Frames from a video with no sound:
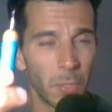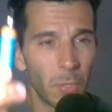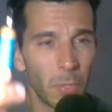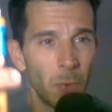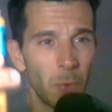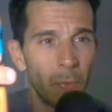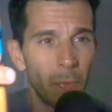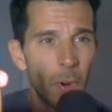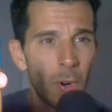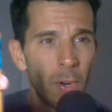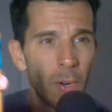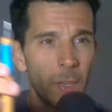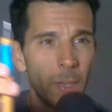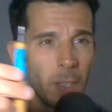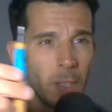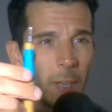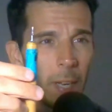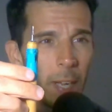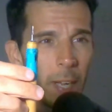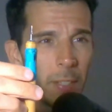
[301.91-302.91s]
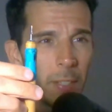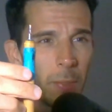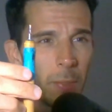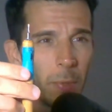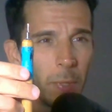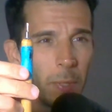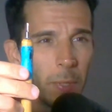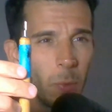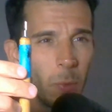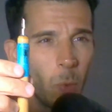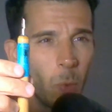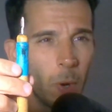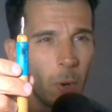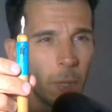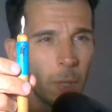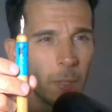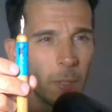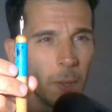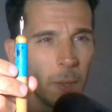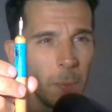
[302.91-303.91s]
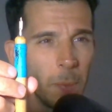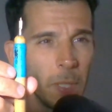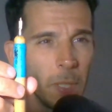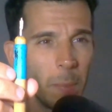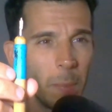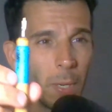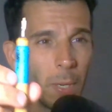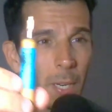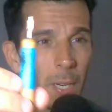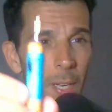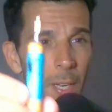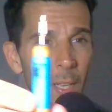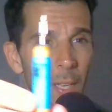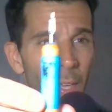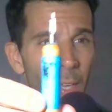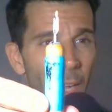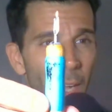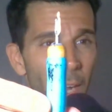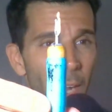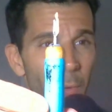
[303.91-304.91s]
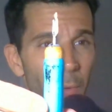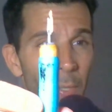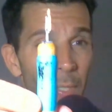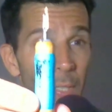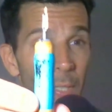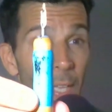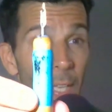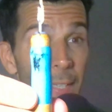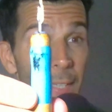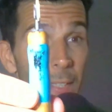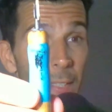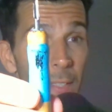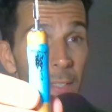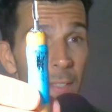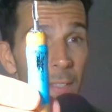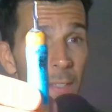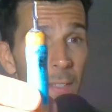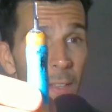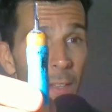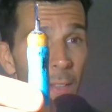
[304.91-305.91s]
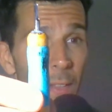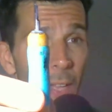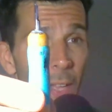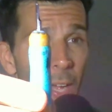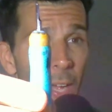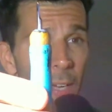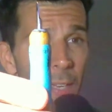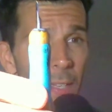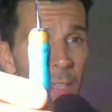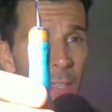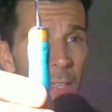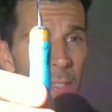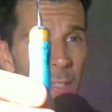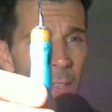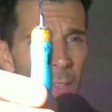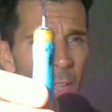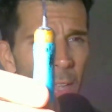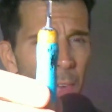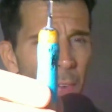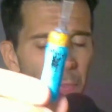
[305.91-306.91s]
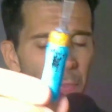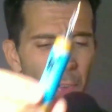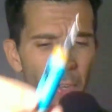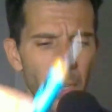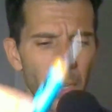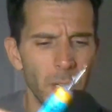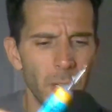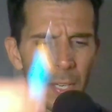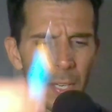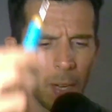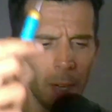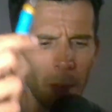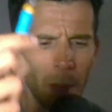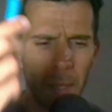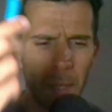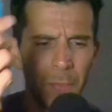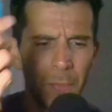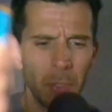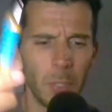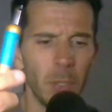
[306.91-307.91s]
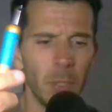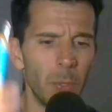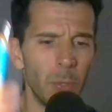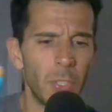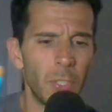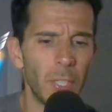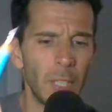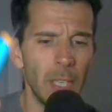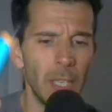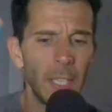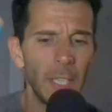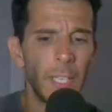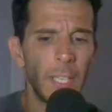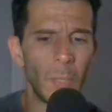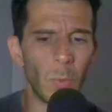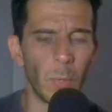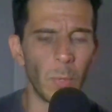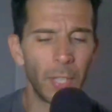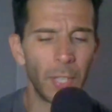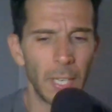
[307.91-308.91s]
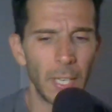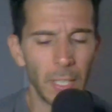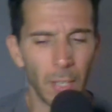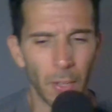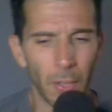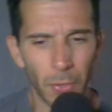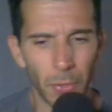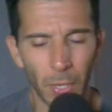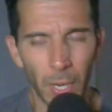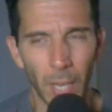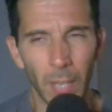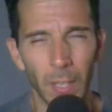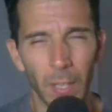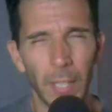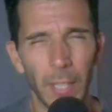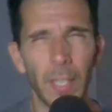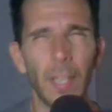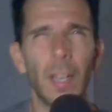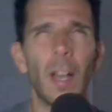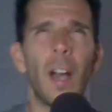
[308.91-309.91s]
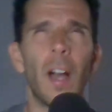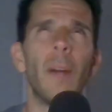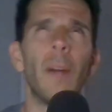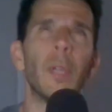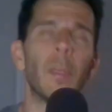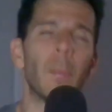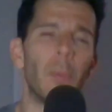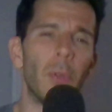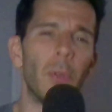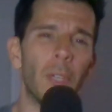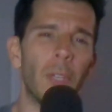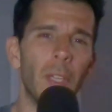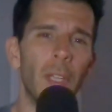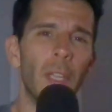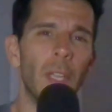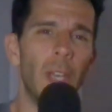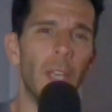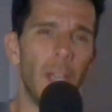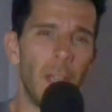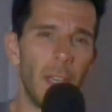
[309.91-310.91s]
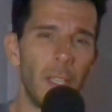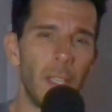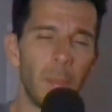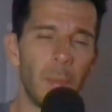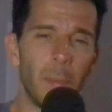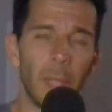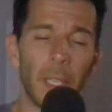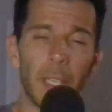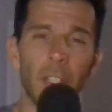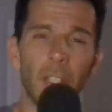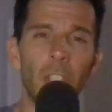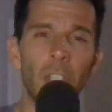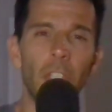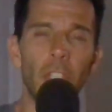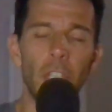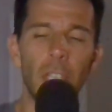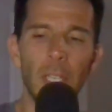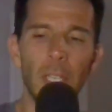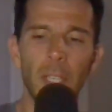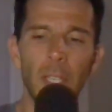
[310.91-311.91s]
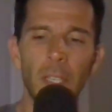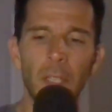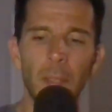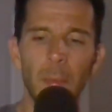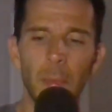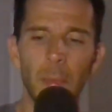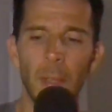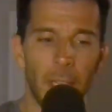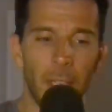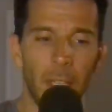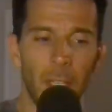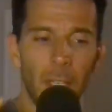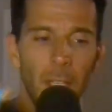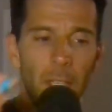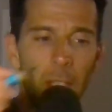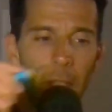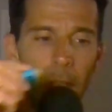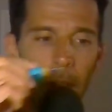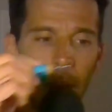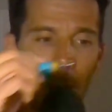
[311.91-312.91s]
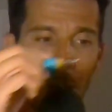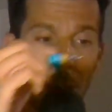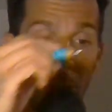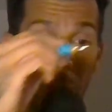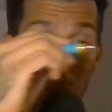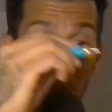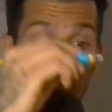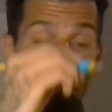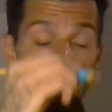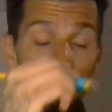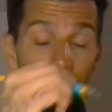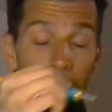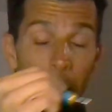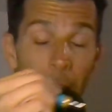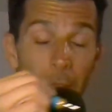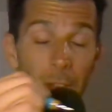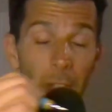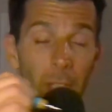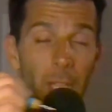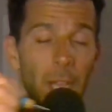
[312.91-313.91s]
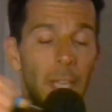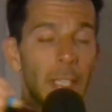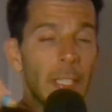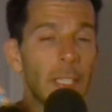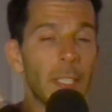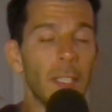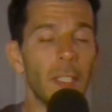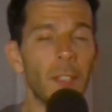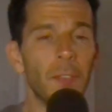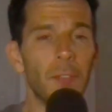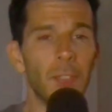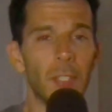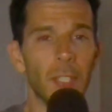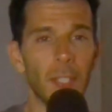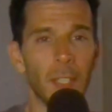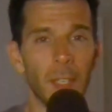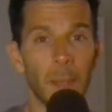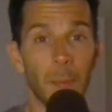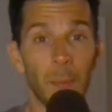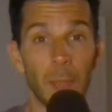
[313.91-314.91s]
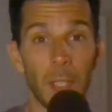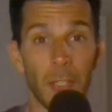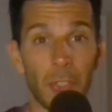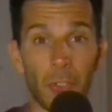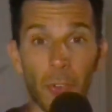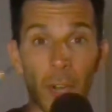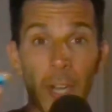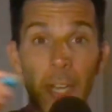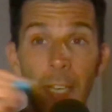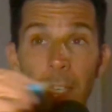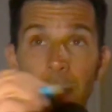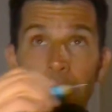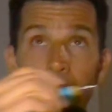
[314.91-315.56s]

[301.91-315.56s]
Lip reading: So far, it hasn't really worked on me, but I really like this a lot. It's a lot of fun. If you're used to inking with any other kind of like comic book nib, like a G nib, those have a lot of give to them. It's great.